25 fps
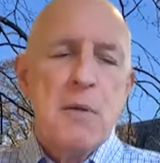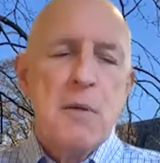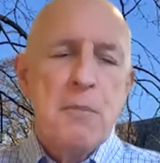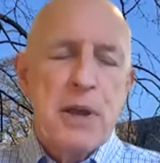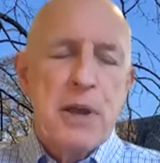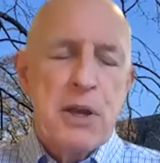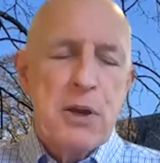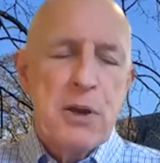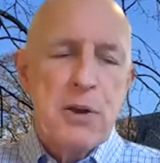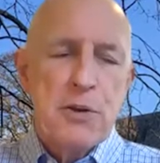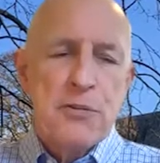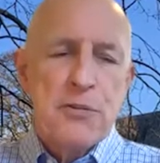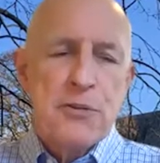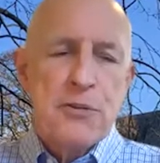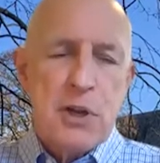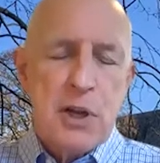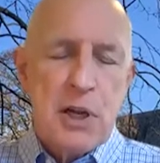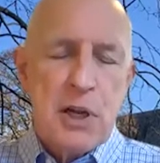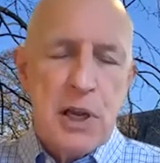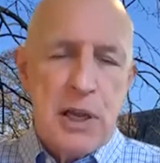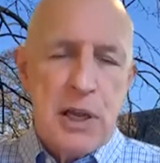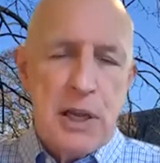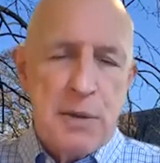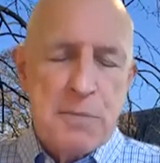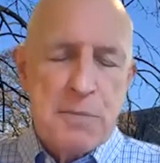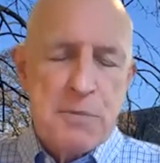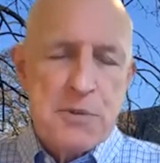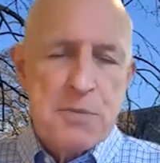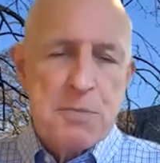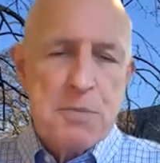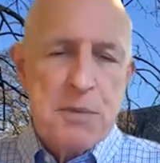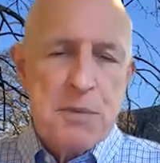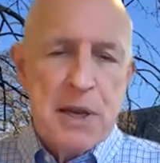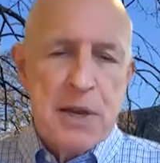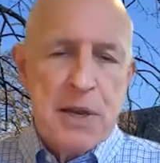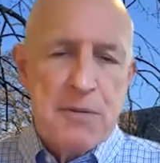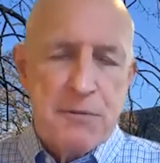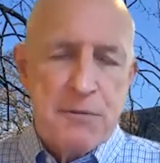because the claims
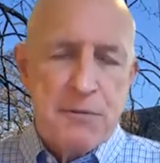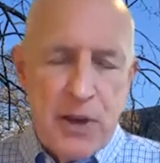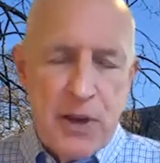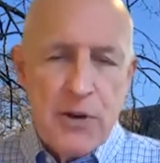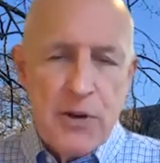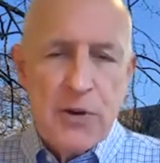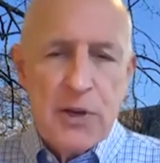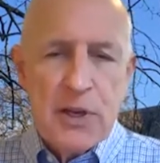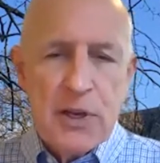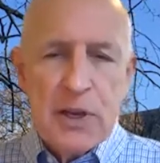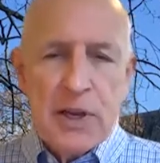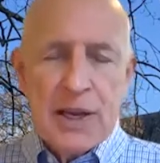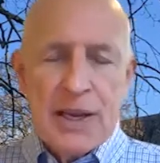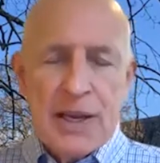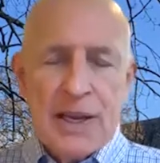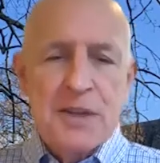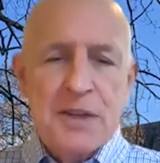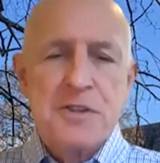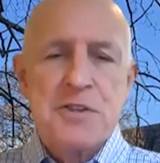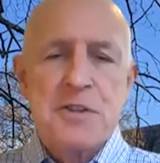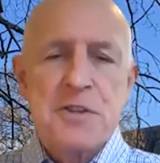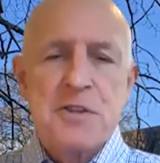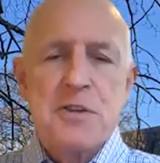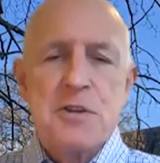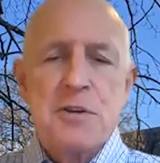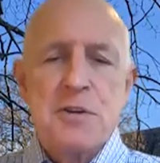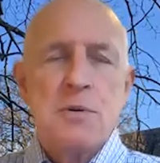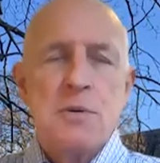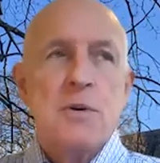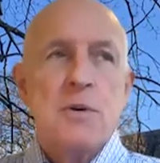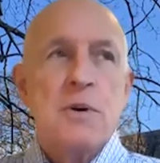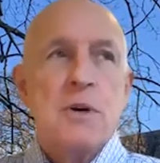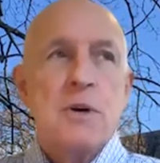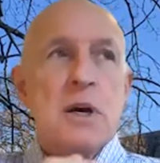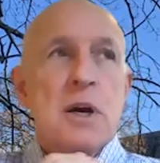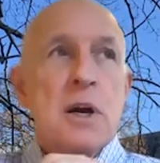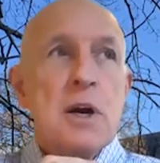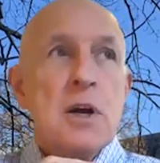may vary against you.
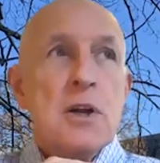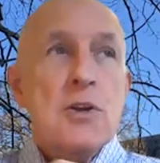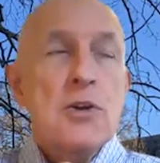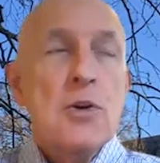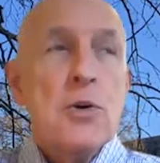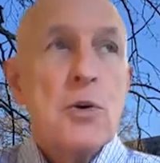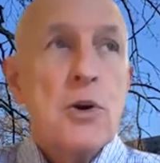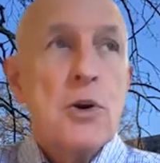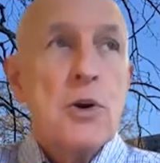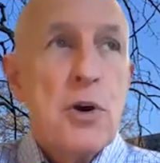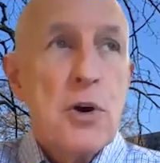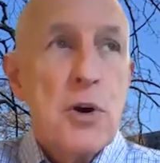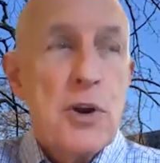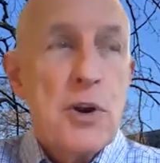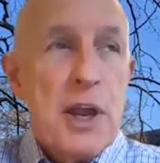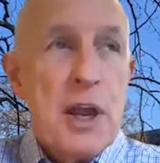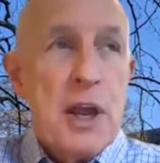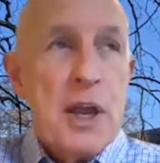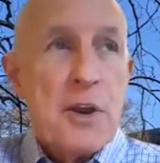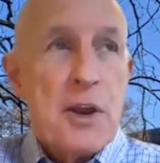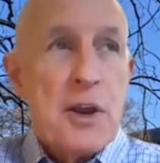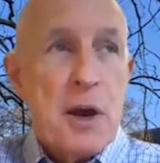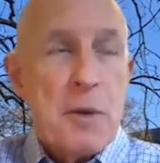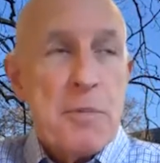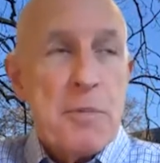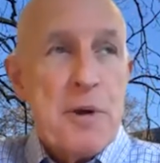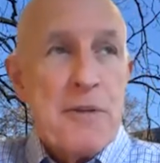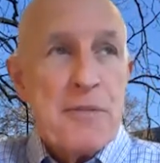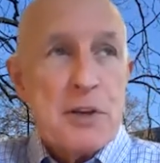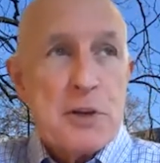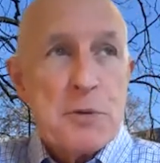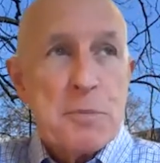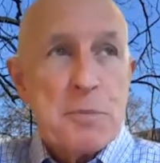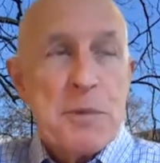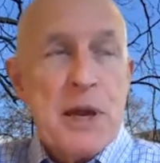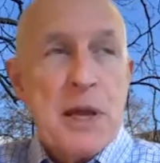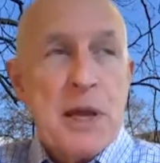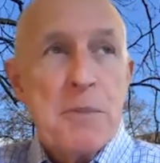You could end up having
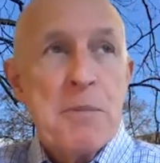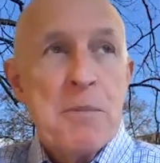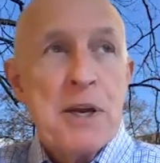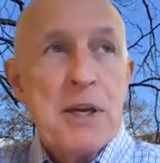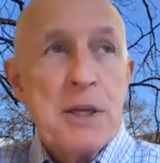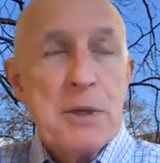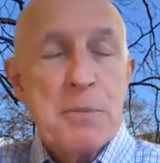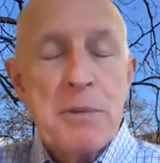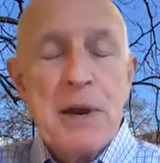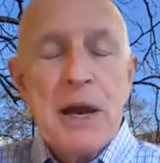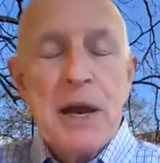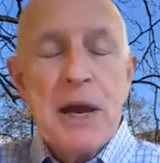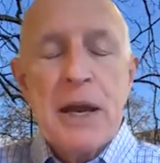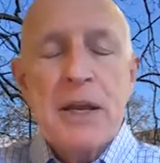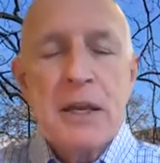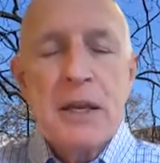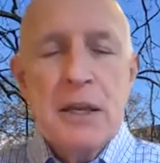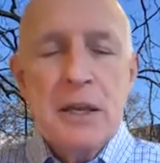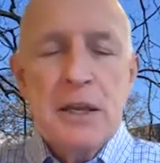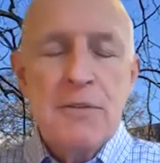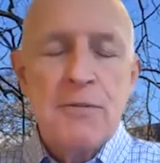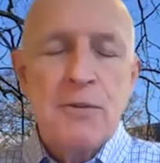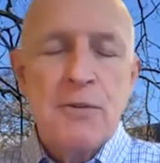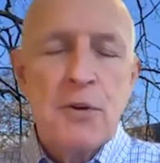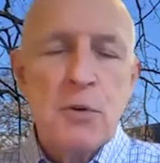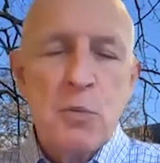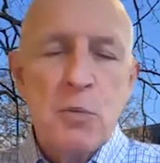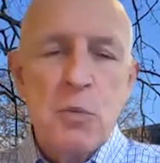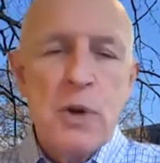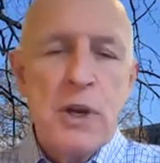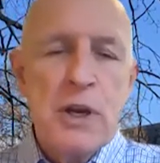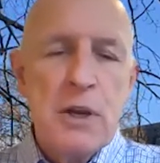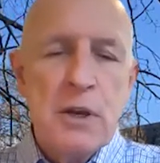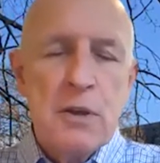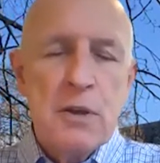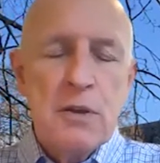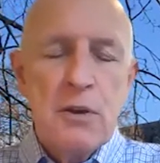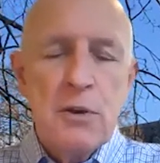to pay money back even
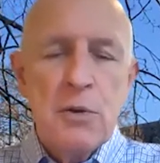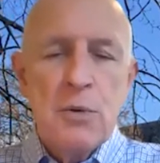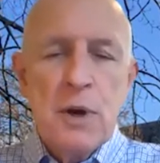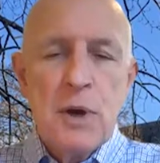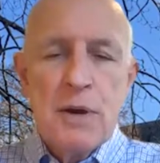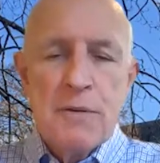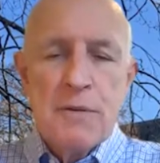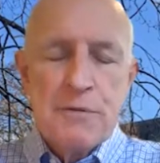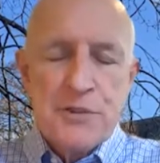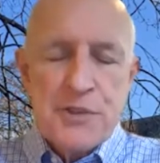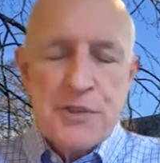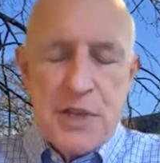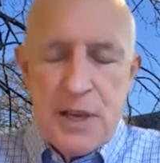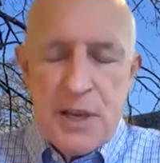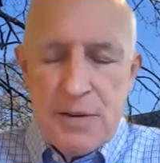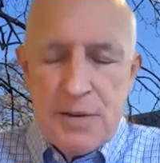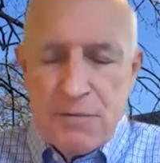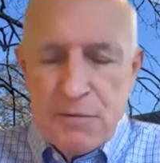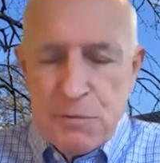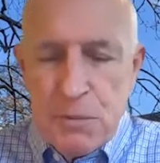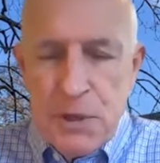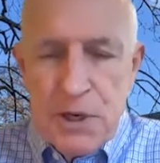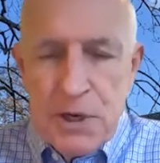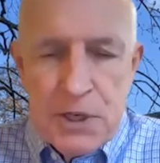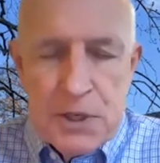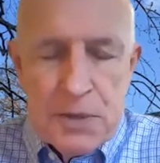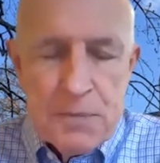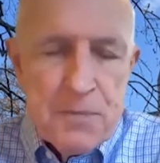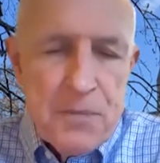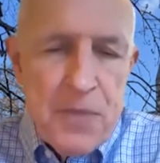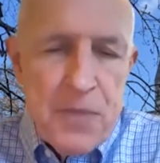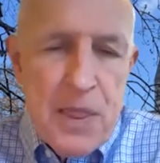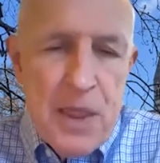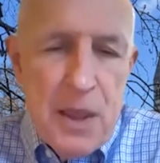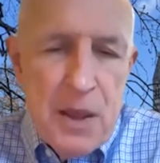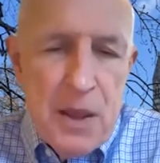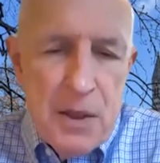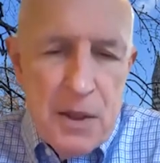when you have saved money.
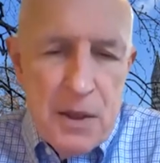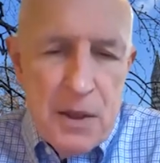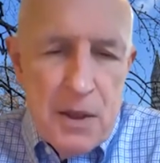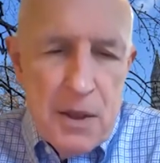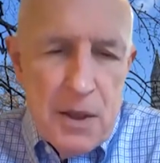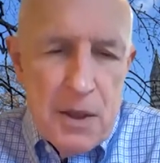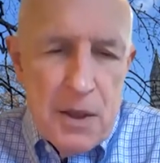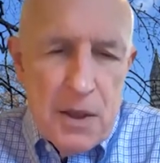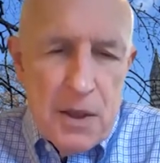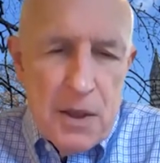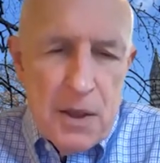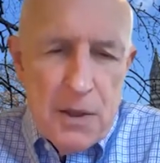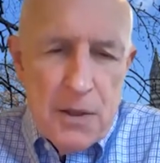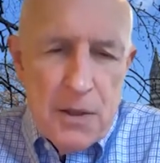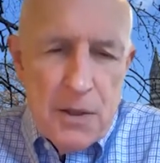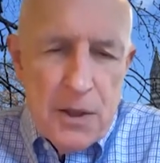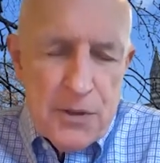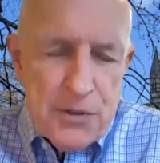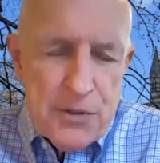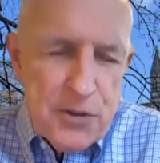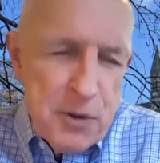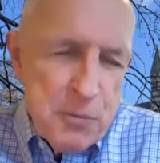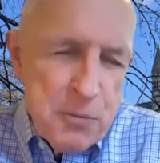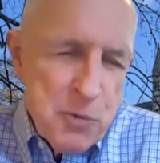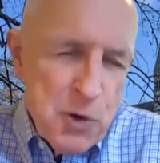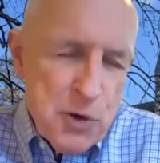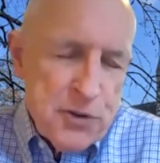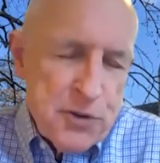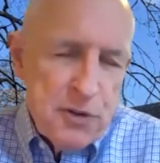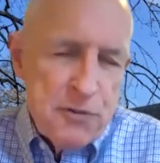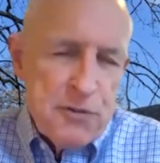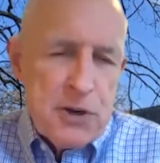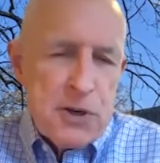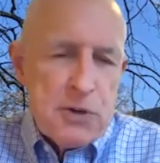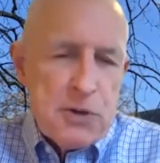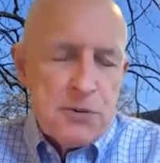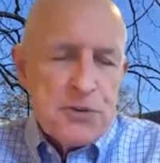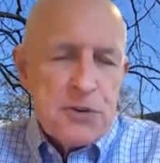It's somewhat
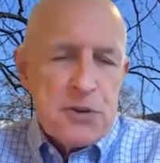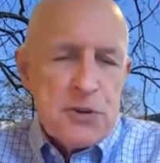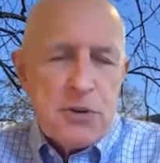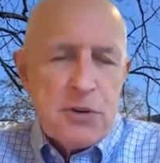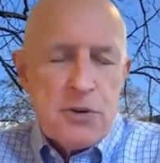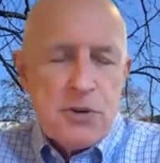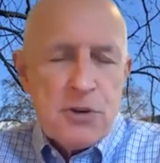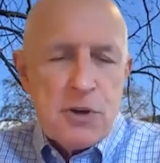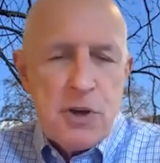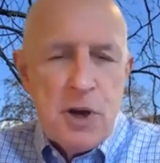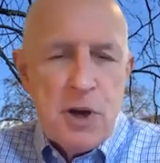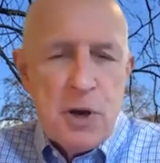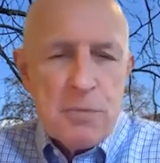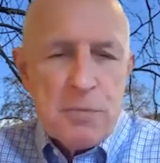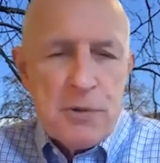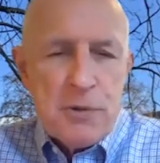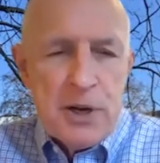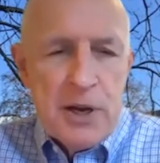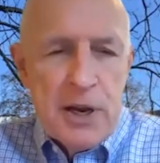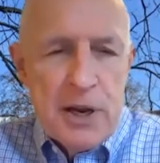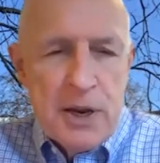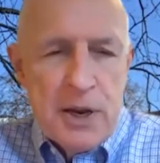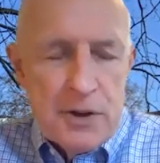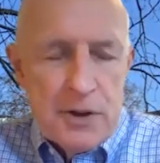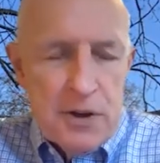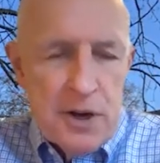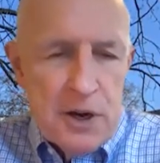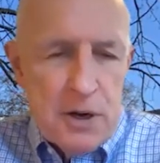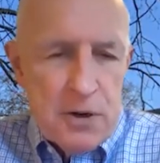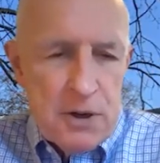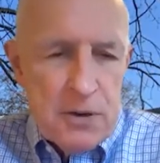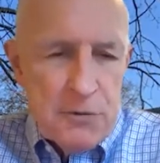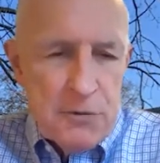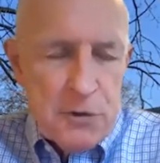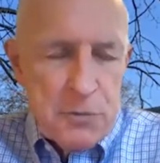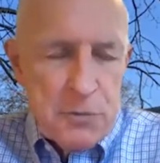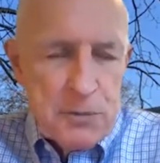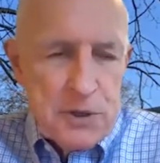difficult to comprehend, and I'll
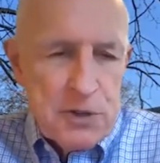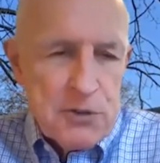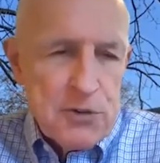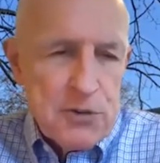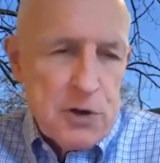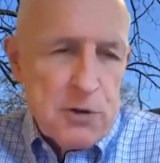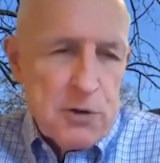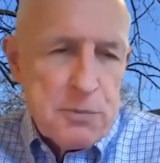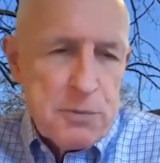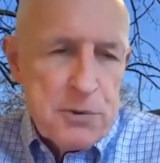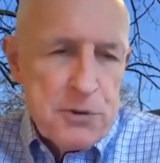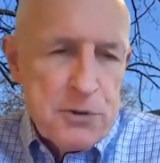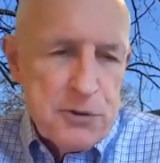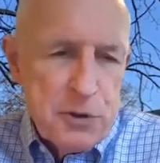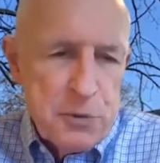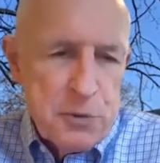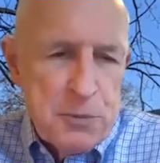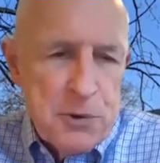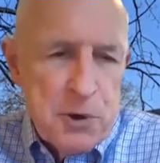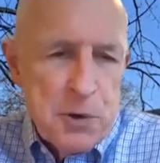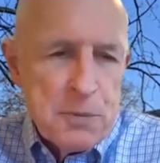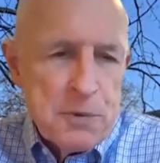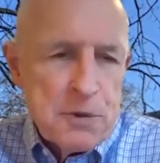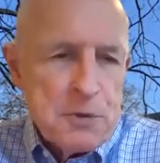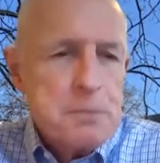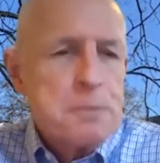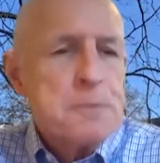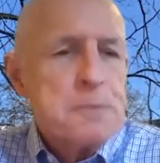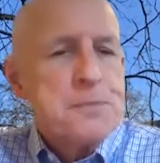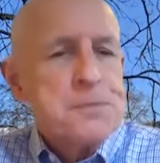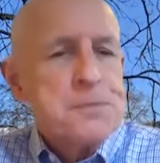give some examples in a moment.